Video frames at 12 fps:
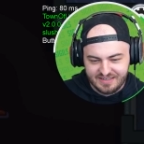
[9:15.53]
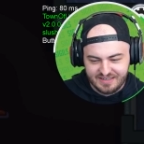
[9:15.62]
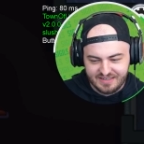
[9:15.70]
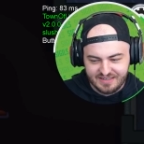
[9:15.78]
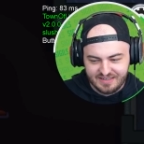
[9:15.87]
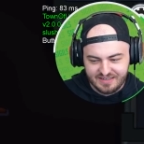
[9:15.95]
Yeah,
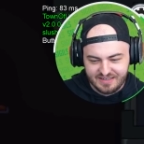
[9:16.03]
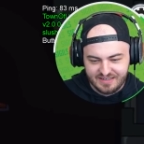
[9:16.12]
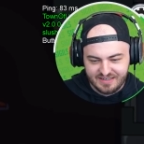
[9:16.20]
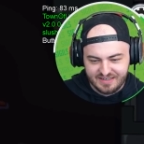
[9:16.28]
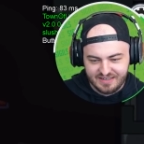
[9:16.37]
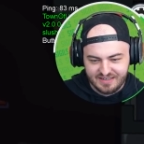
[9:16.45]
good. Neither
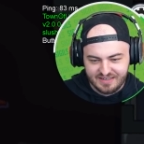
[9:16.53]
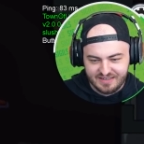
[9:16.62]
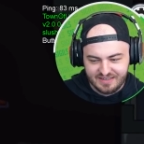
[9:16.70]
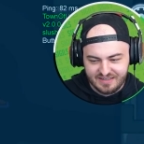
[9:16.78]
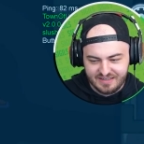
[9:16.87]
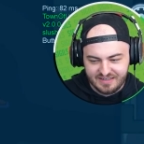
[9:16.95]
can I. It's
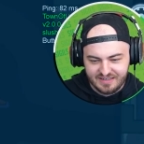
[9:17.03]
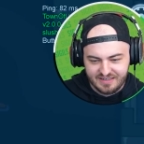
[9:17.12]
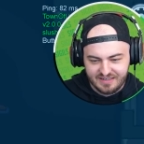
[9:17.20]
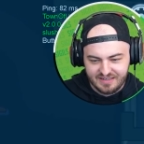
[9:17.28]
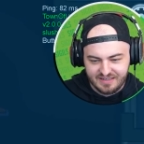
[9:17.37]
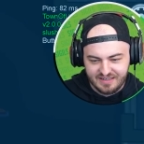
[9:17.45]
so it's
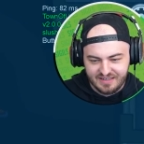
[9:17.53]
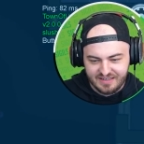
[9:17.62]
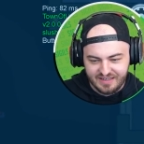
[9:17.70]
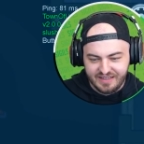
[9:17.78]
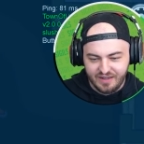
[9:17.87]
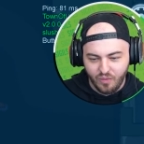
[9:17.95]
so hard. Dude.
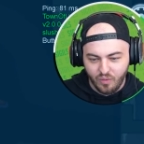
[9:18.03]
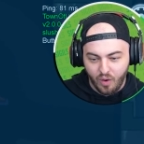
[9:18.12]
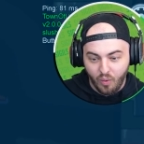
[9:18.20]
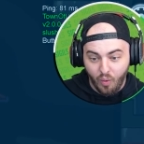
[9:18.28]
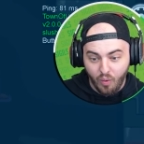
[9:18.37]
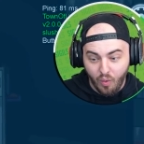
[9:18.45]
Hey, oh, oh,
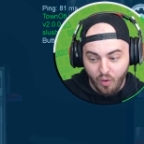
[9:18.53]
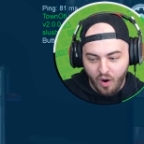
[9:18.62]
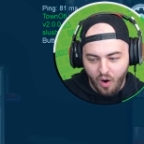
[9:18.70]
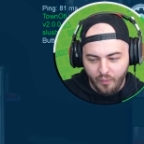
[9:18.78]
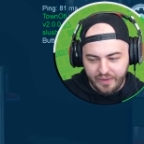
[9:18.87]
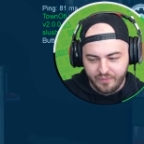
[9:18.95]
oh, oh, yeah.
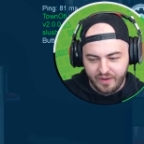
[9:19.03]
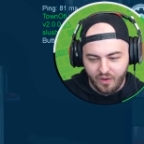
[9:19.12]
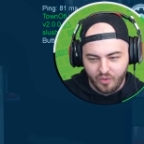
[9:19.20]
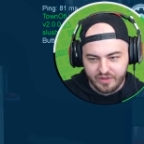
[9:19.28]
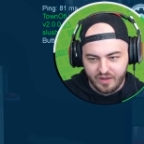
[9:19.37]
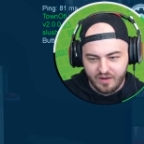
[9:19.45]
Oh,
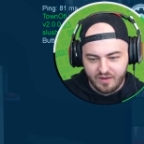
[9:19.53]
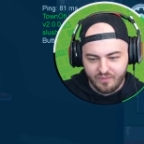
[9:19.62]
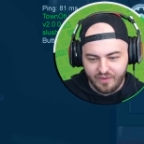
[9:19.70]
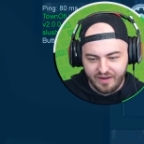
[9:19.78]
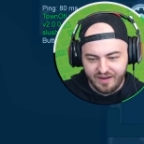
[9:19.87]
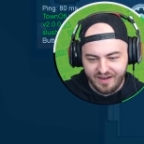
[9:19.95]

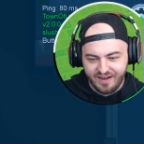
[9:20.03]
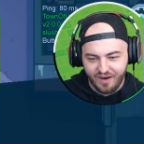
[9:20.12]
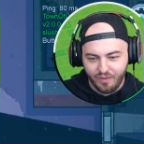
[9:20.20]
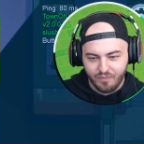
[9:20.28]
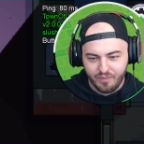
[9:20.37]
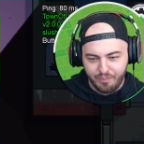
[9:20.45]
Oh
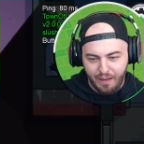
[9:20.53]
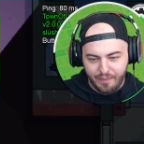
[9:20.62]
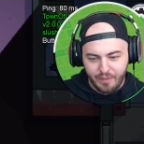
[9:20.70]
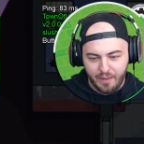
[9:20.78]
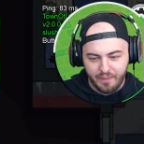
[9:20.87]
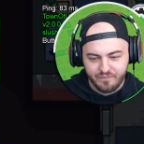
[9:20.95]
Oh Oh wait, wait,
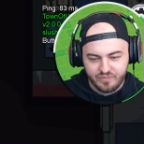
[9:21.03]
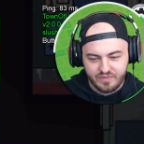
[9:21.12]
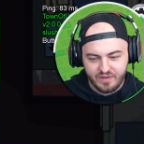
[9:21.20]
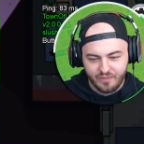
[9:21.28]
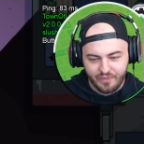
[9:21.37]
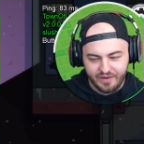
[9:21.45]
wait, wait,
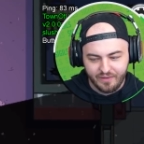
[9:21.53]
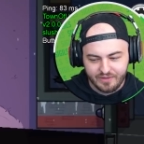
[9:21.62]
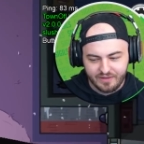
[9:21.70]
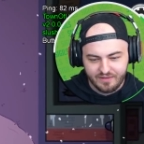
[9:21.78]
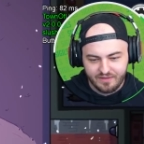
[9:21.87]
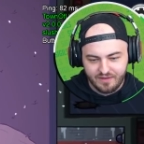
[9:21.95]
wait, hold
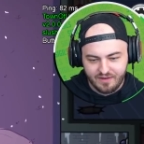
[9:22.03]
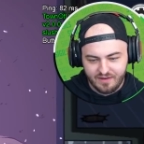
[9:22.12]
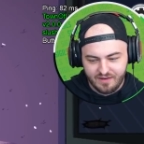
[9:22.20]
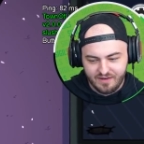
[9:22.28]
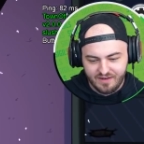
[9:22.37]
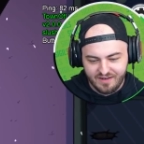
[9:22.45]
on, dude, dude,
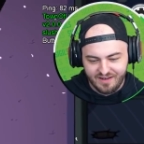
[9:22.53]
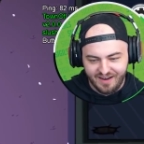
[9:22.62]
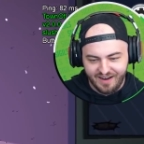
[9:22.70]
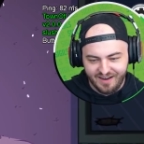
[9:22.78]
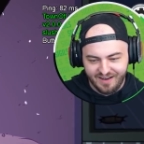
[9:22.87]
dude. dude.